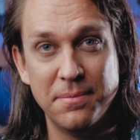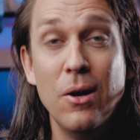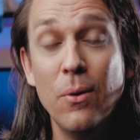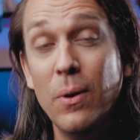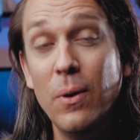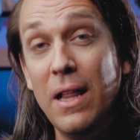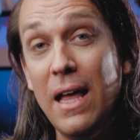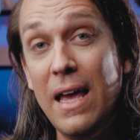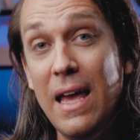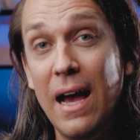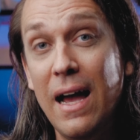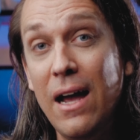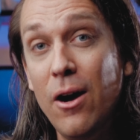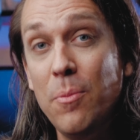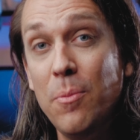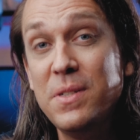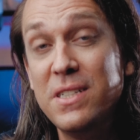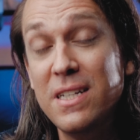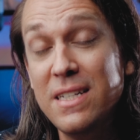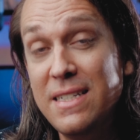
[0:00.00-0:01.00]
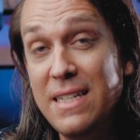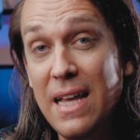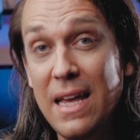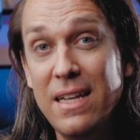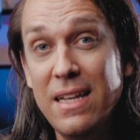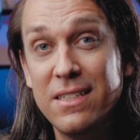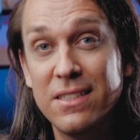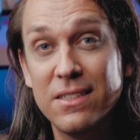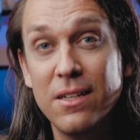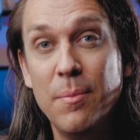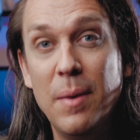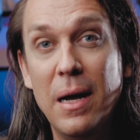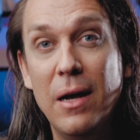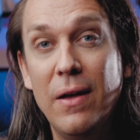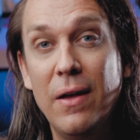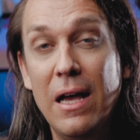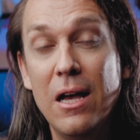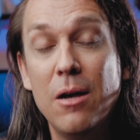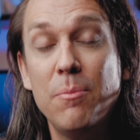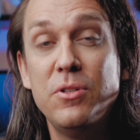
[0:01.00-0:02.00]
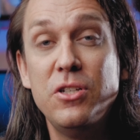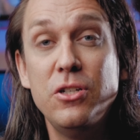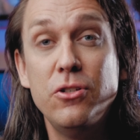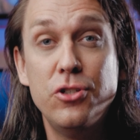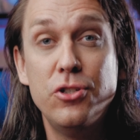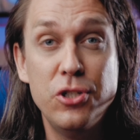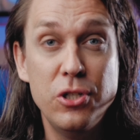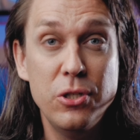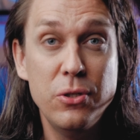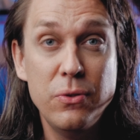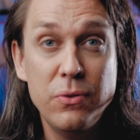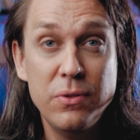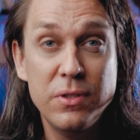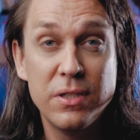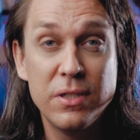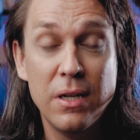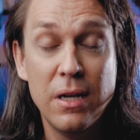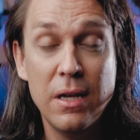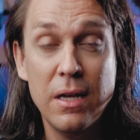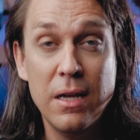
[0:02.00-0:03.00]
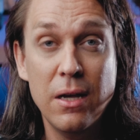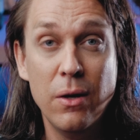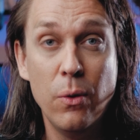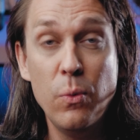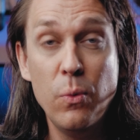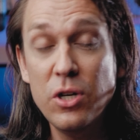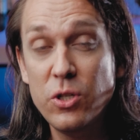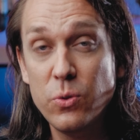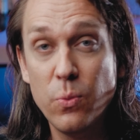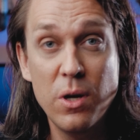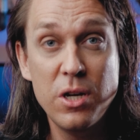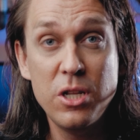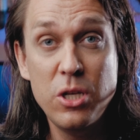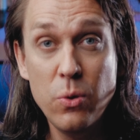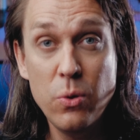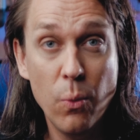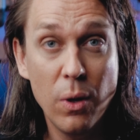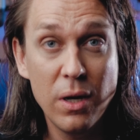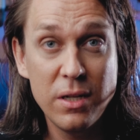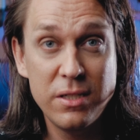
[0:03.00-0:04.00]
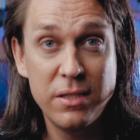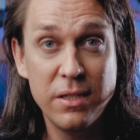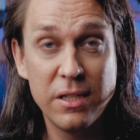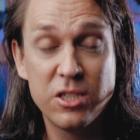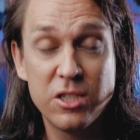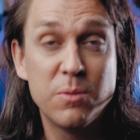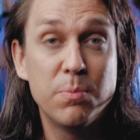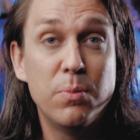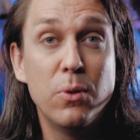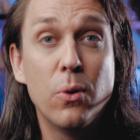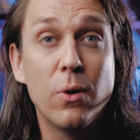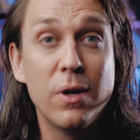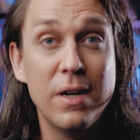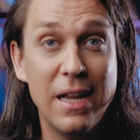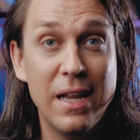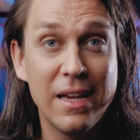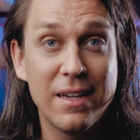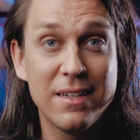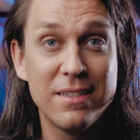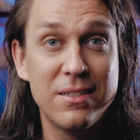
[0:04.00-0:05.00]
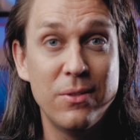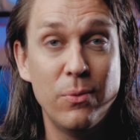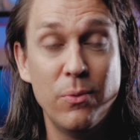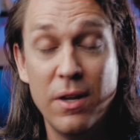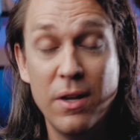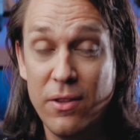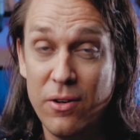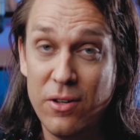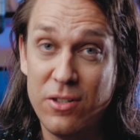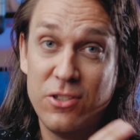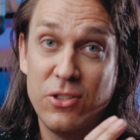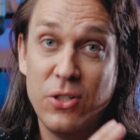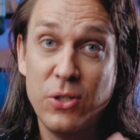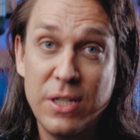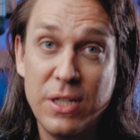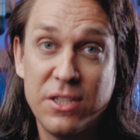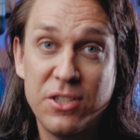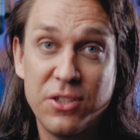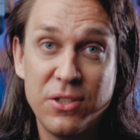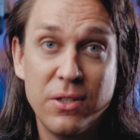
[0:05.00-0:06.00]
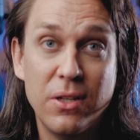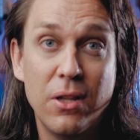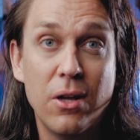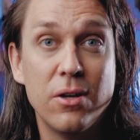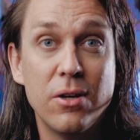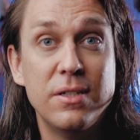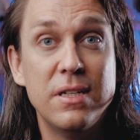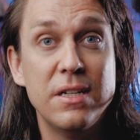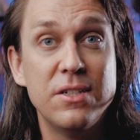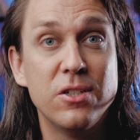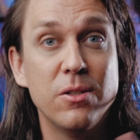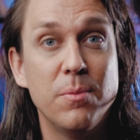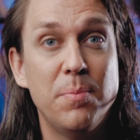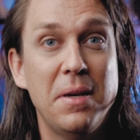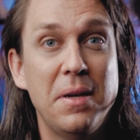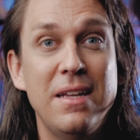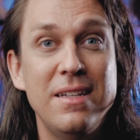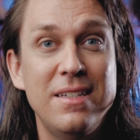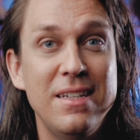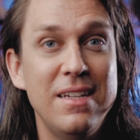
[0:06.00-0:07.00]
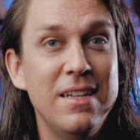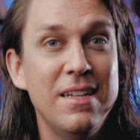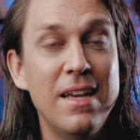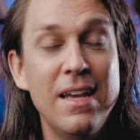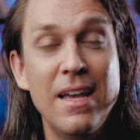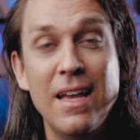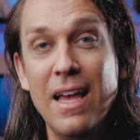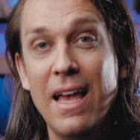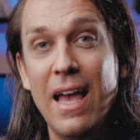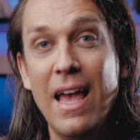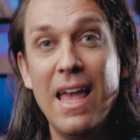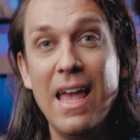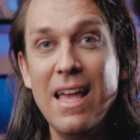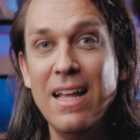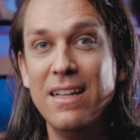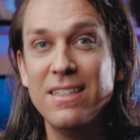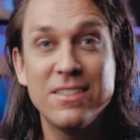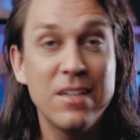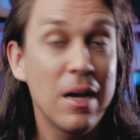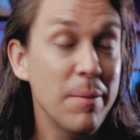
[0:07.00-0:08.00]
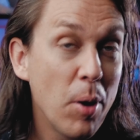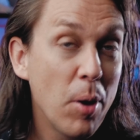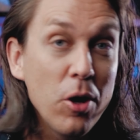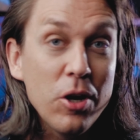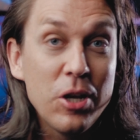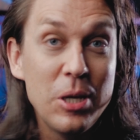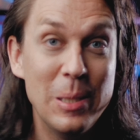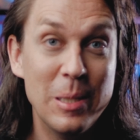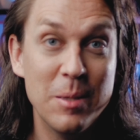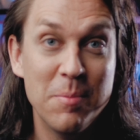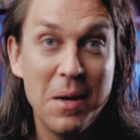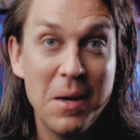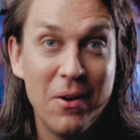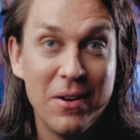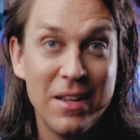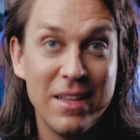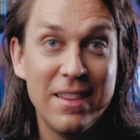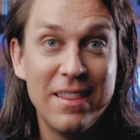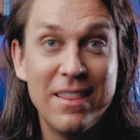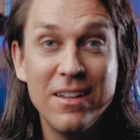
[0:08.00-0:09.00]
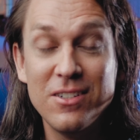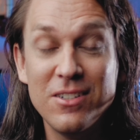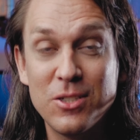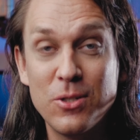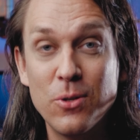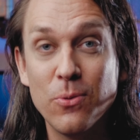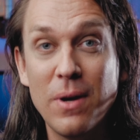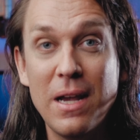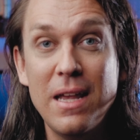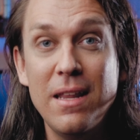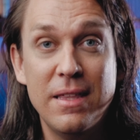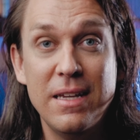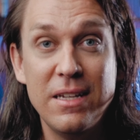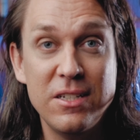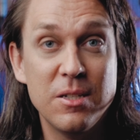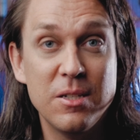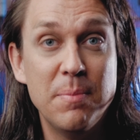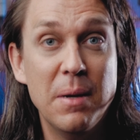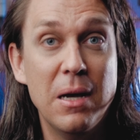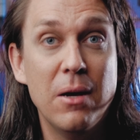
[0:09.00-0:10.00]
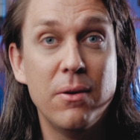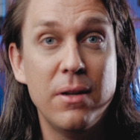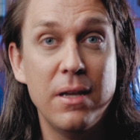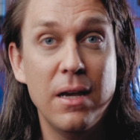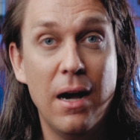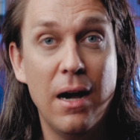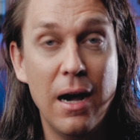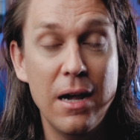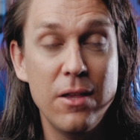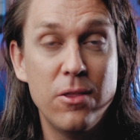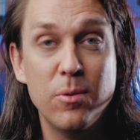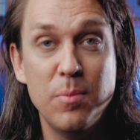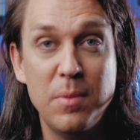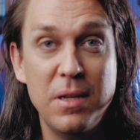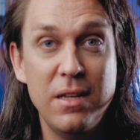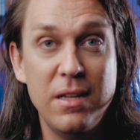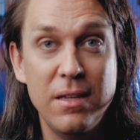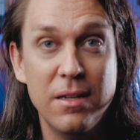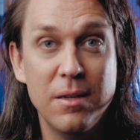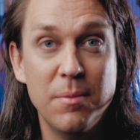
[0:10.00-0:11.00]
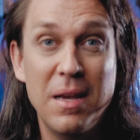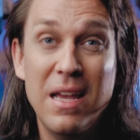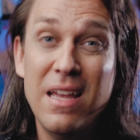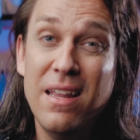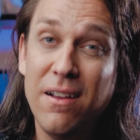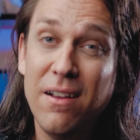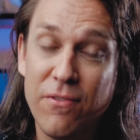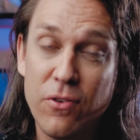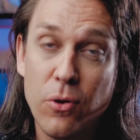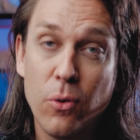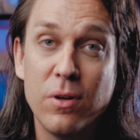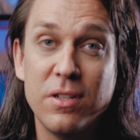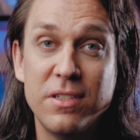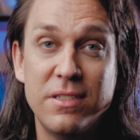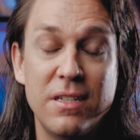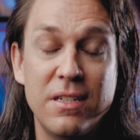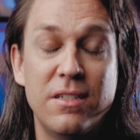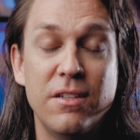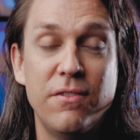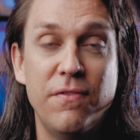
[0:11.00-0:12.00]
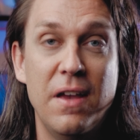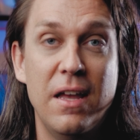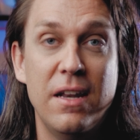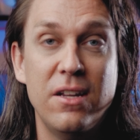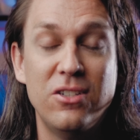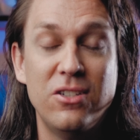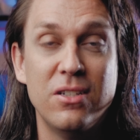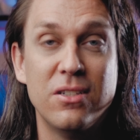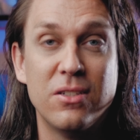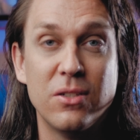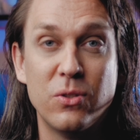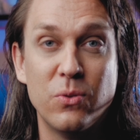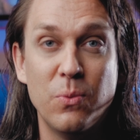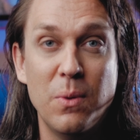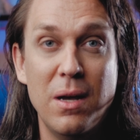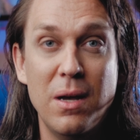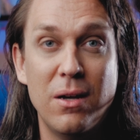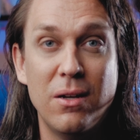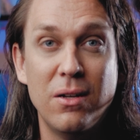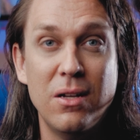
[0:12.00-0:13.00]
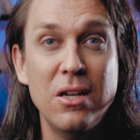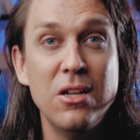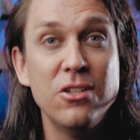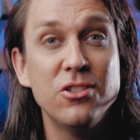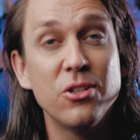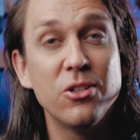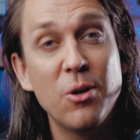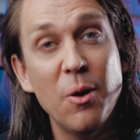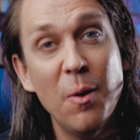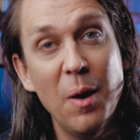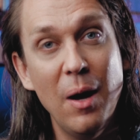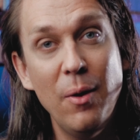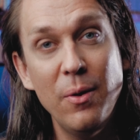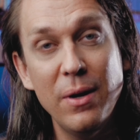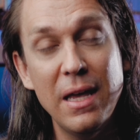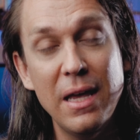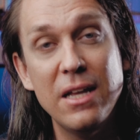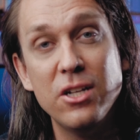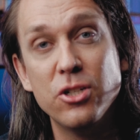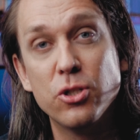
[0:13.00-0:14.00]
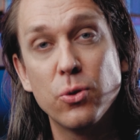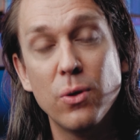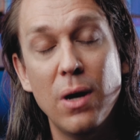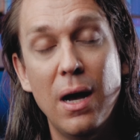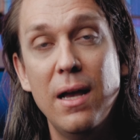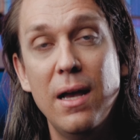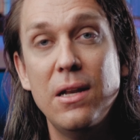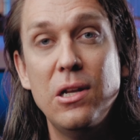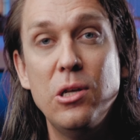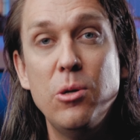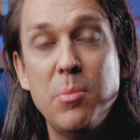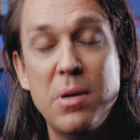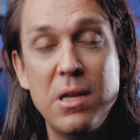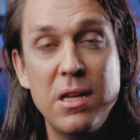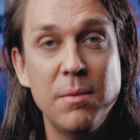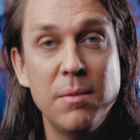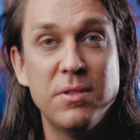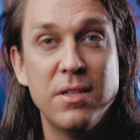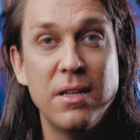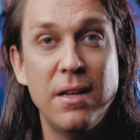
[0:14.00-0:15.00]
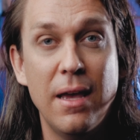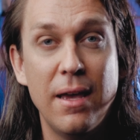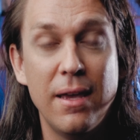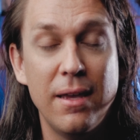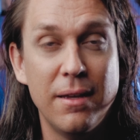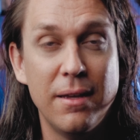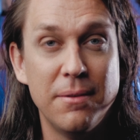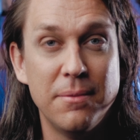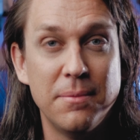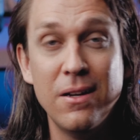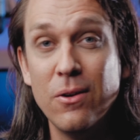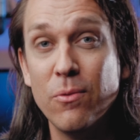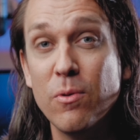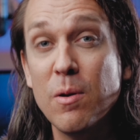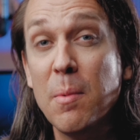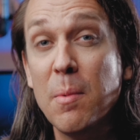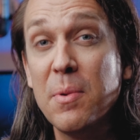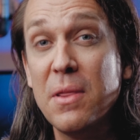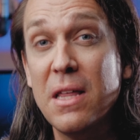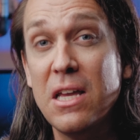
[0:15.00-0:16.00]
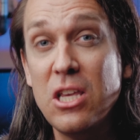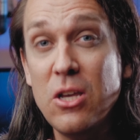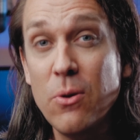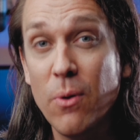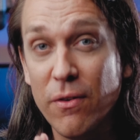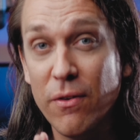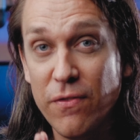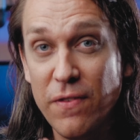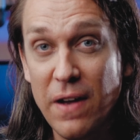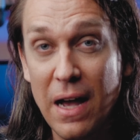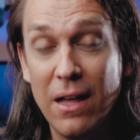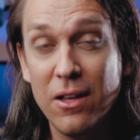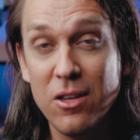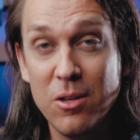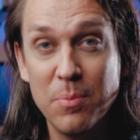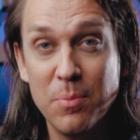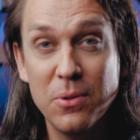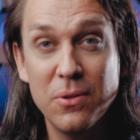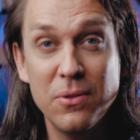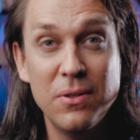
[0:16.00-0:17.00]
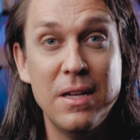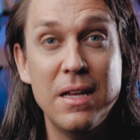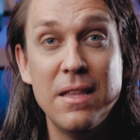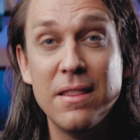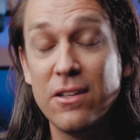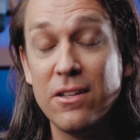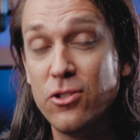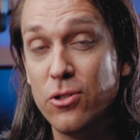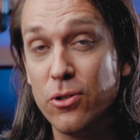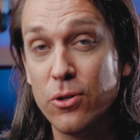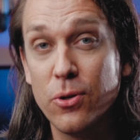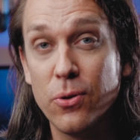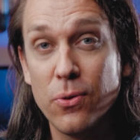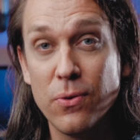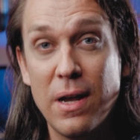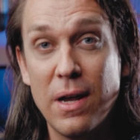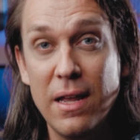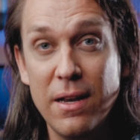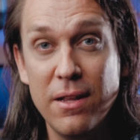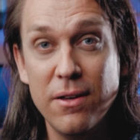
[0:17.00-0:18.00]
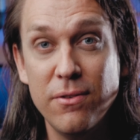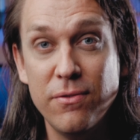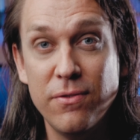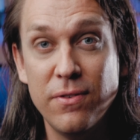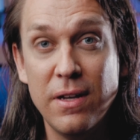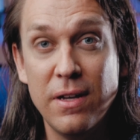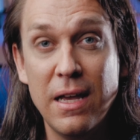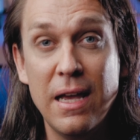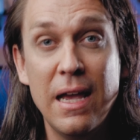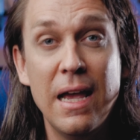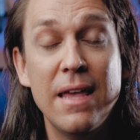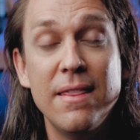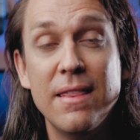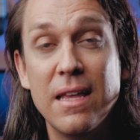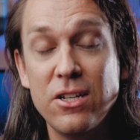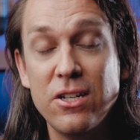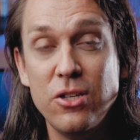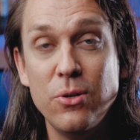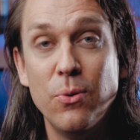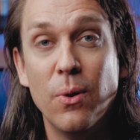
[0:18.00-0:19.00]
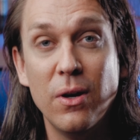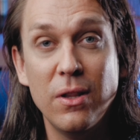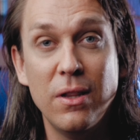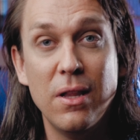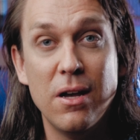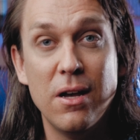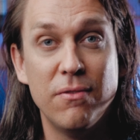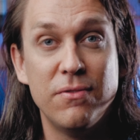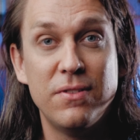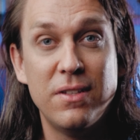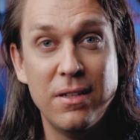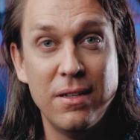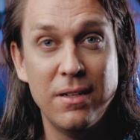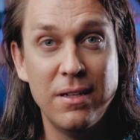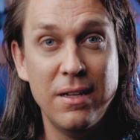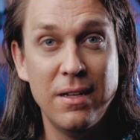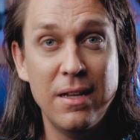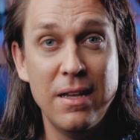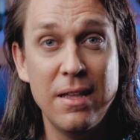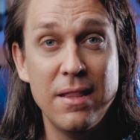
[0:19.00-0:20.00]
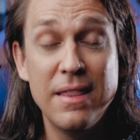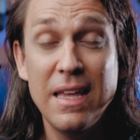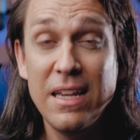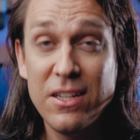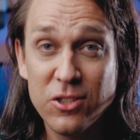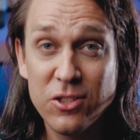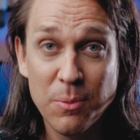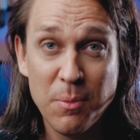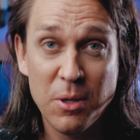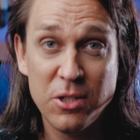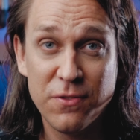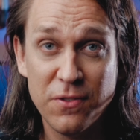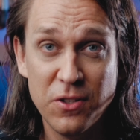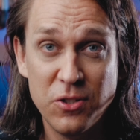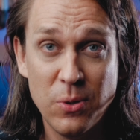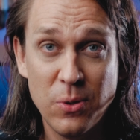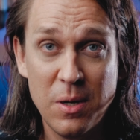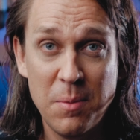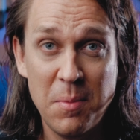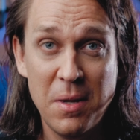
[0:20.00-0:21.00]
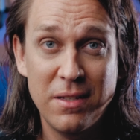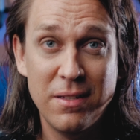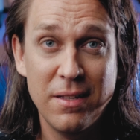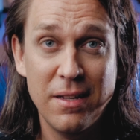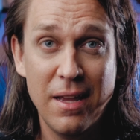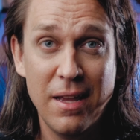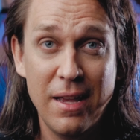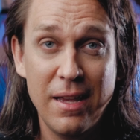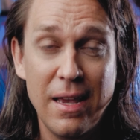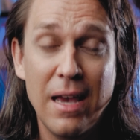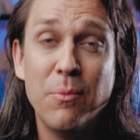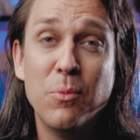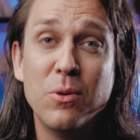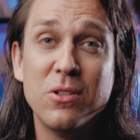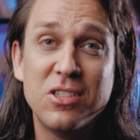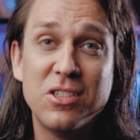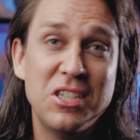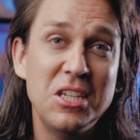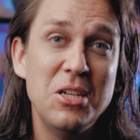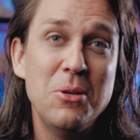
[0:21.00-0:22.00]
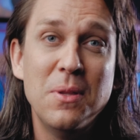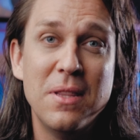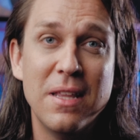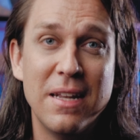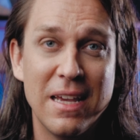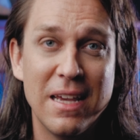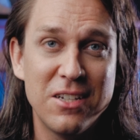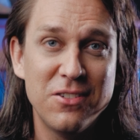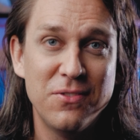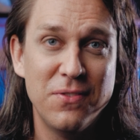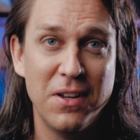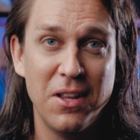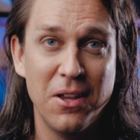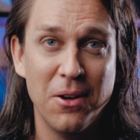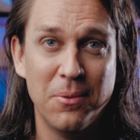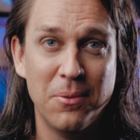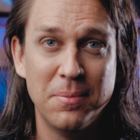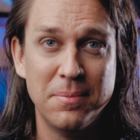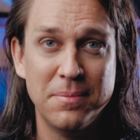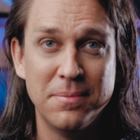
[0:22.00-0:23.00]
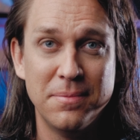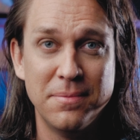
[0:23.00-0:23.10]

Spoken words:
Well, hey, I hope today somehow helped you choose which one you want to explore next, whether it's traditional or digital painting, and stop arguing about it. There's great things about either medium, and of course disadvantages as well. So go out and try a new medium today. Remember that you are valuable, that you're creative, and that you are loved. Thanks so much for joining me today, and we'll see you in the next video.